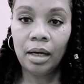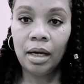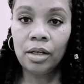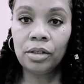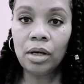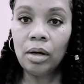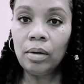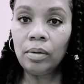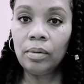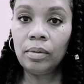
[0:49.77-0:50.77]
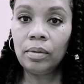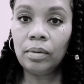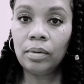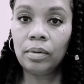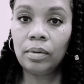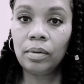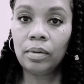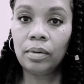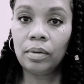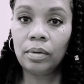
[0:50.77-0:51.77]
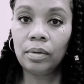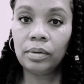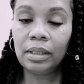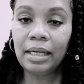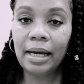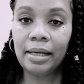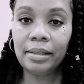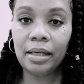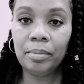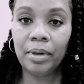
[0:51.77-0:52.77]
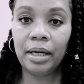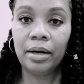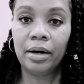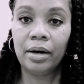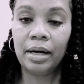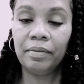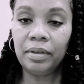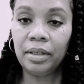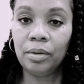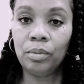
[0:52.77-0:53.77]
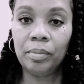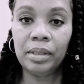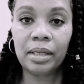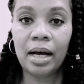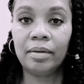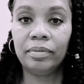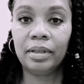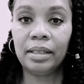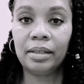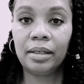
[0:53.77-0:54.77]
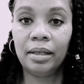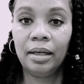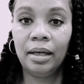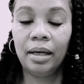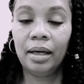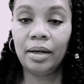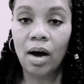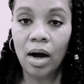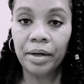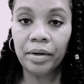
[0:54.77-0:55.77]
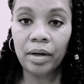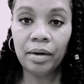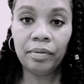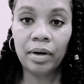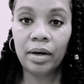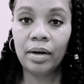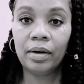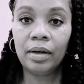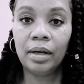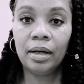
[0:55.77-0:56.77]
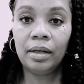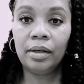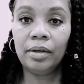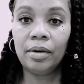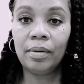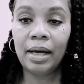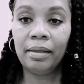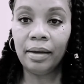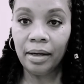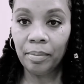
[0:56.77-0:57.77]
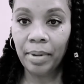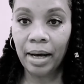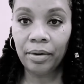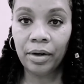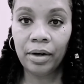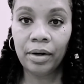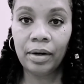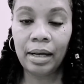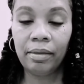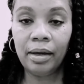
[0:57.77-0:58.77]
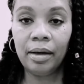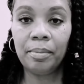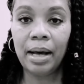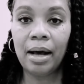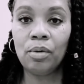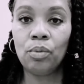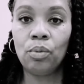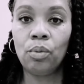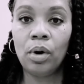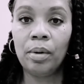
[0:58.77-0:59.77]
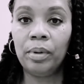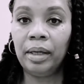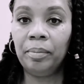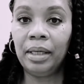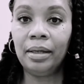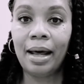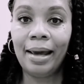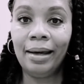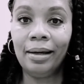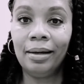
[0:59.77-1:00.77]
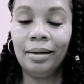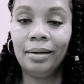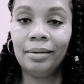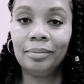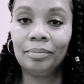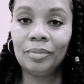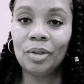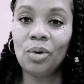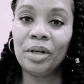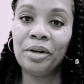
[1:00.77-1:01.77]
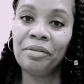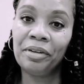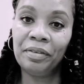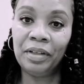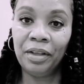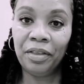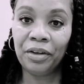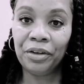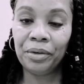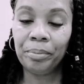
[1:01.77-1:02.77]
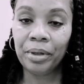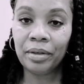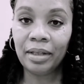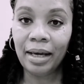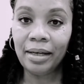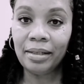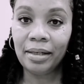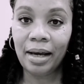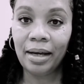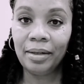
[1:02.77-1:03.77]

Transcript: So today I celebrate her. I even did a women's conference in honor of her. You know, I think about her. I think about what would it be like on her 53rd birthday today.